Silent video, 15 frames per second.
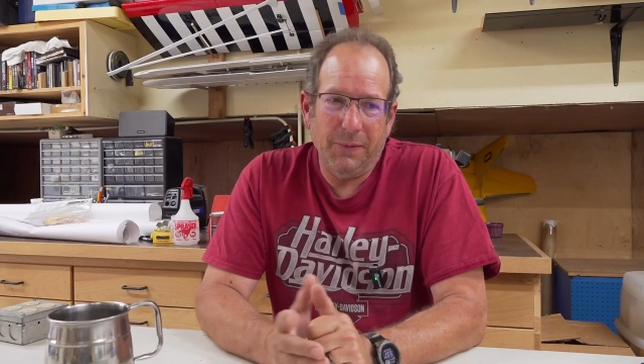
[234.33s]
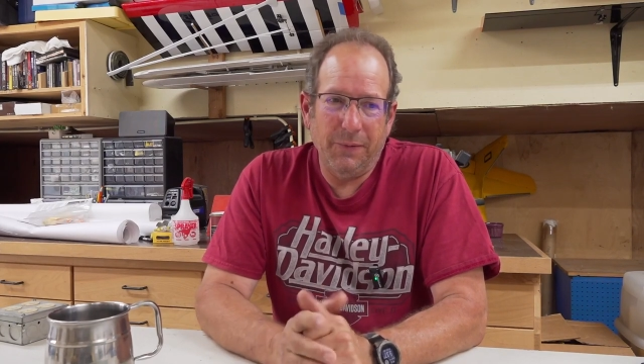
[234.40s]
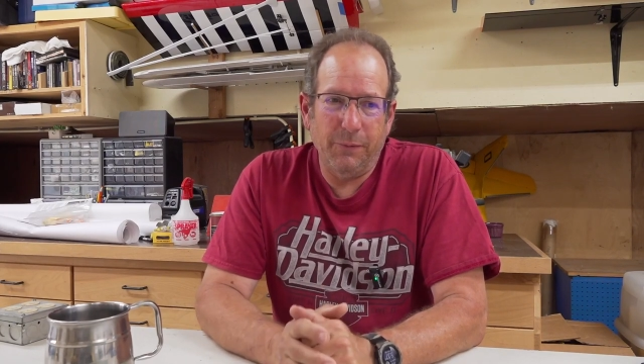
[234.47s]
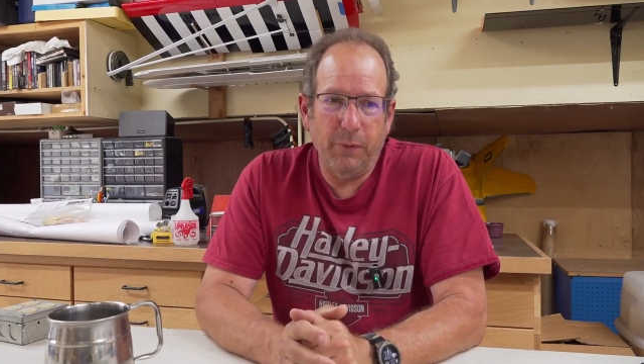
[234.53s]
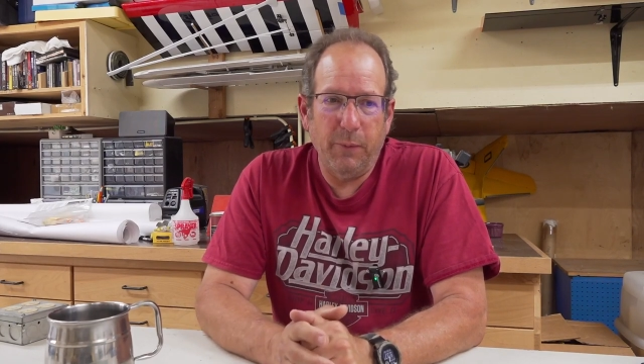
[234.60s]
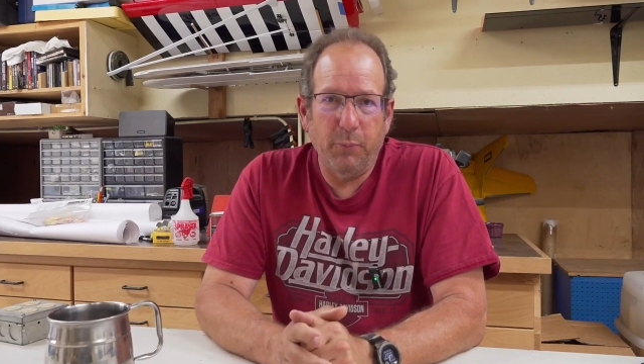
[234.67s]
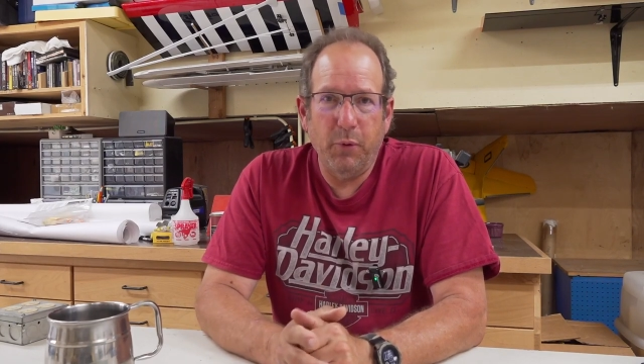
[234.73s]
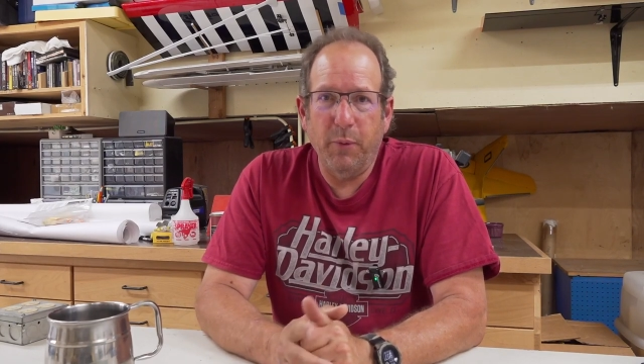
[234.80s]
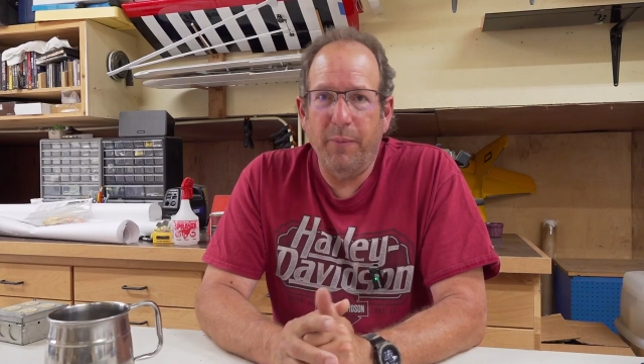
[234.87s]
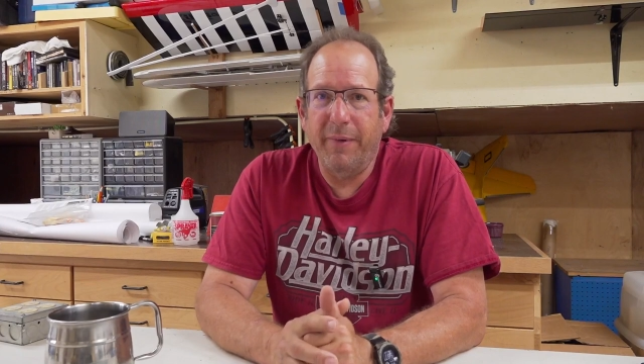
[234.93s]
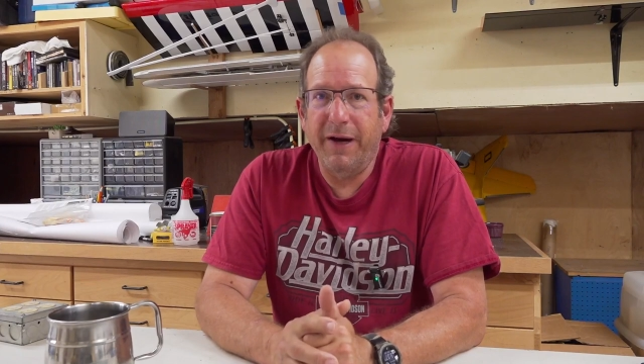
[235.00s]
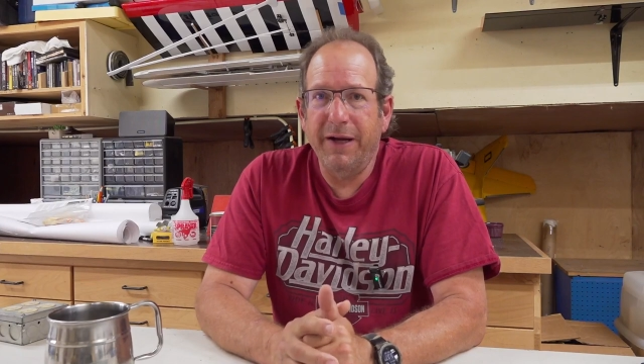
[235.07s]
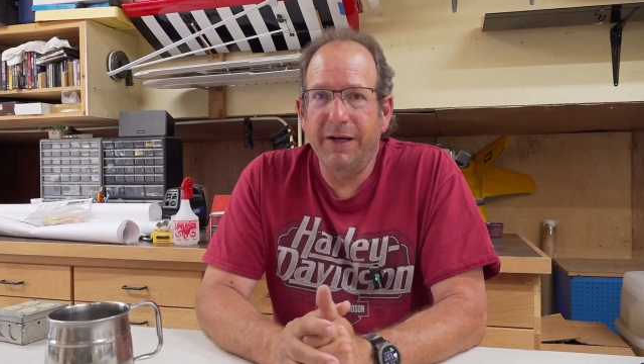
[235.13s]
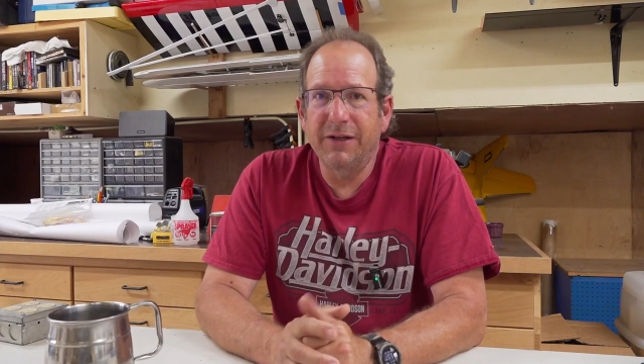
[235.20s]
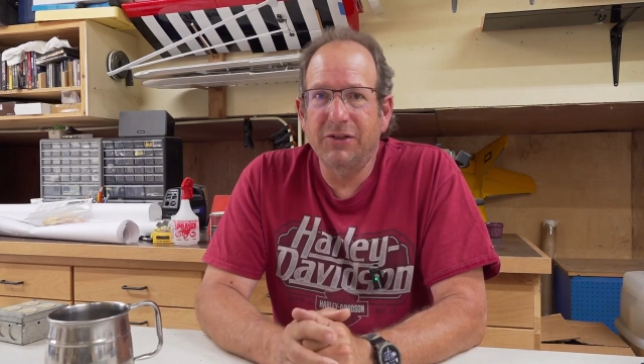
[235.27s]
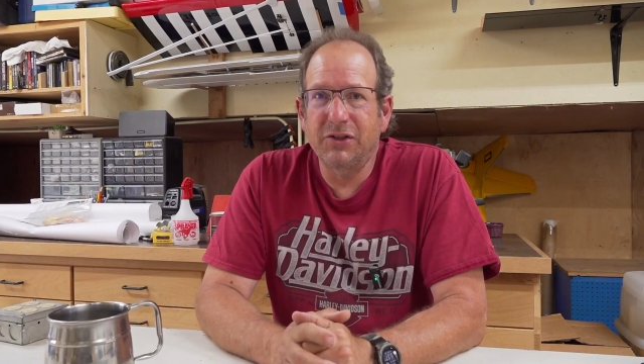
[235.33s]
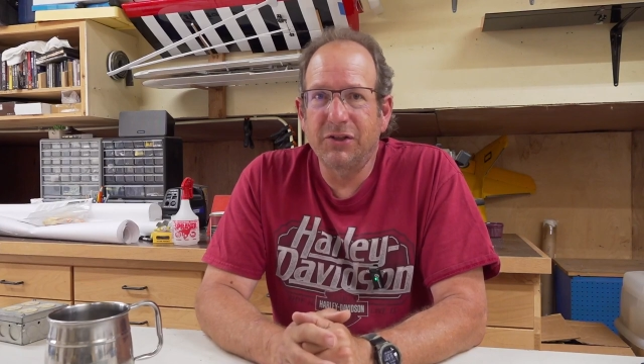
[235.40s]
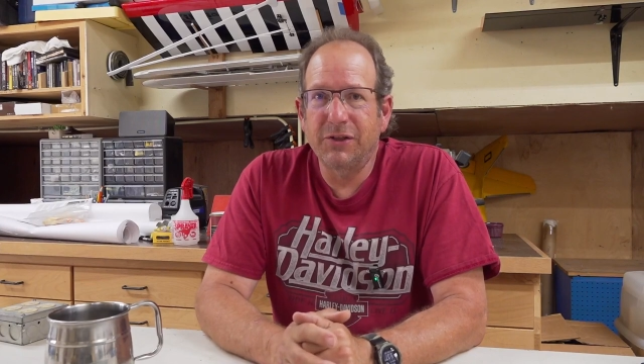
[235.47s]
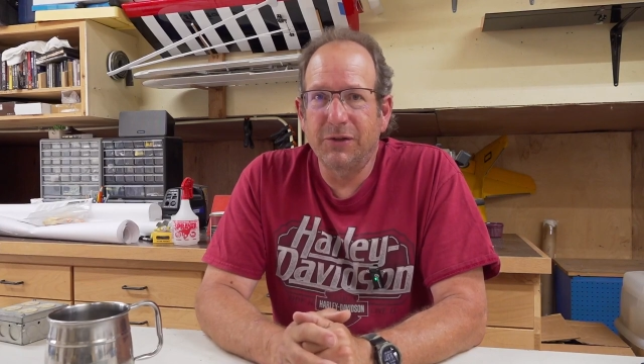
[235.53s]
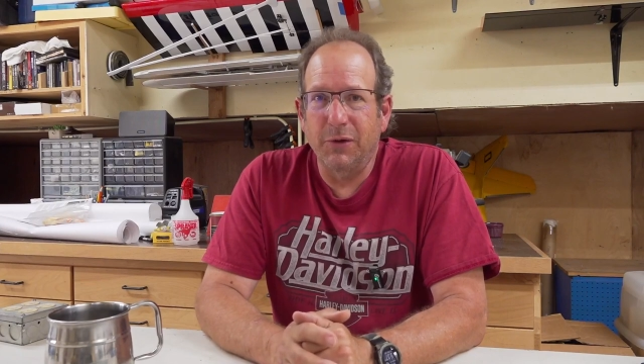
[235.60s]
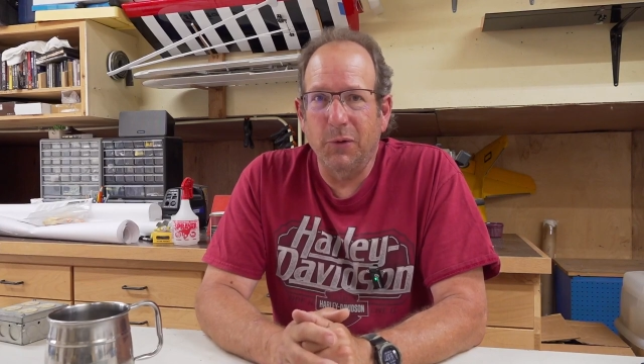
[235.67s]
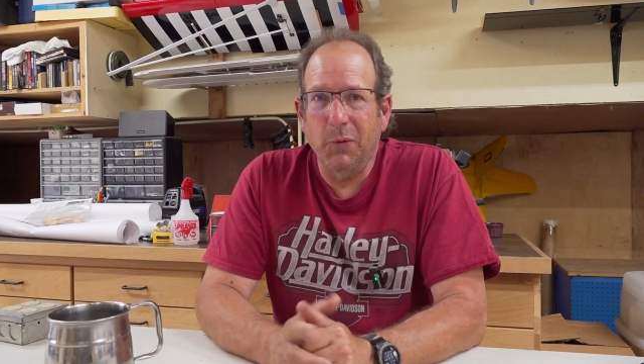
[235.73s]
we put my
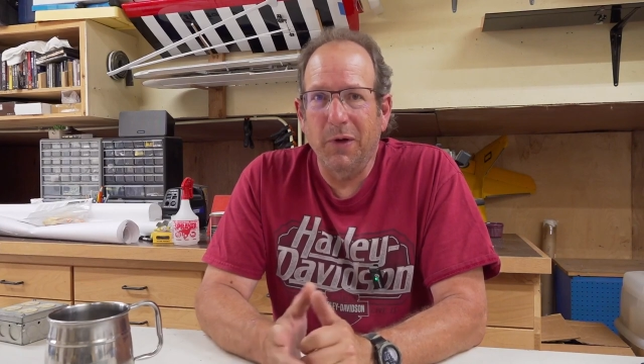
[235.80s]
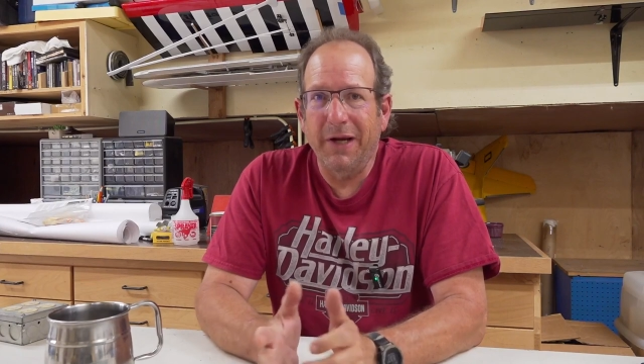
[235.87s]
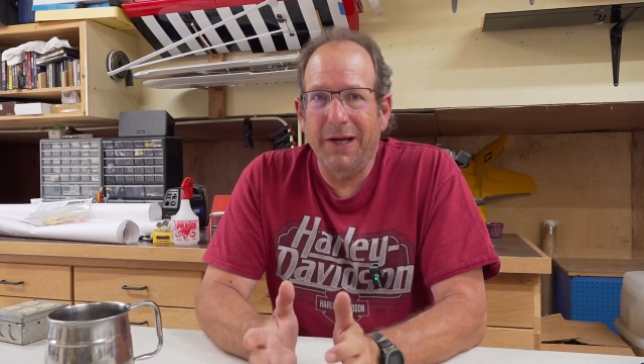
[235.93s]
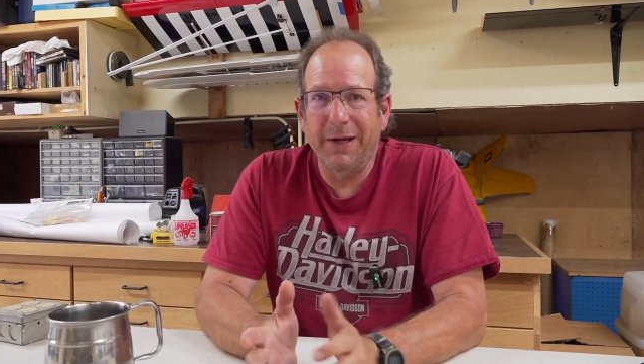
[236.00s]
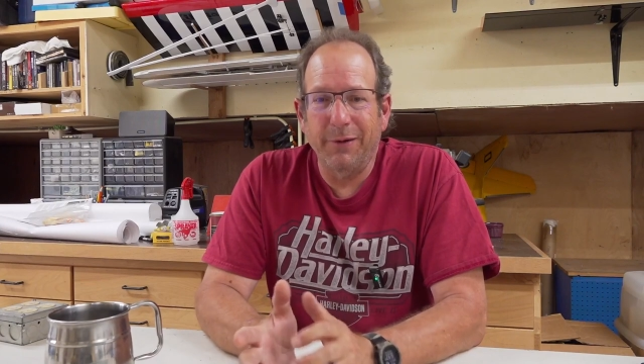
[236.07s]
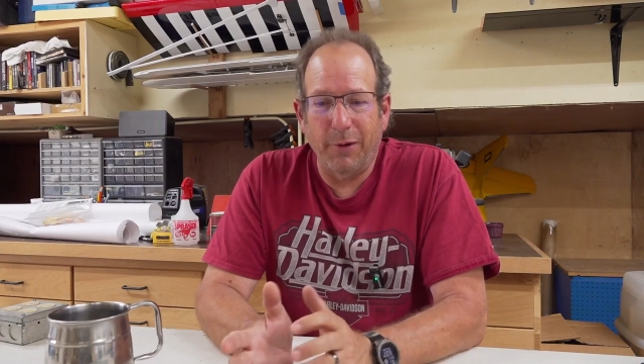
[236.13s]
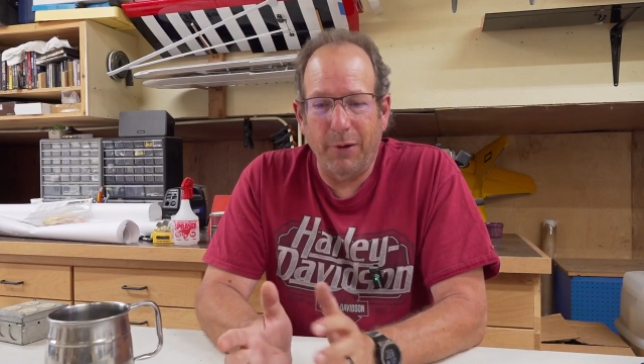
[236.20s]
engine away,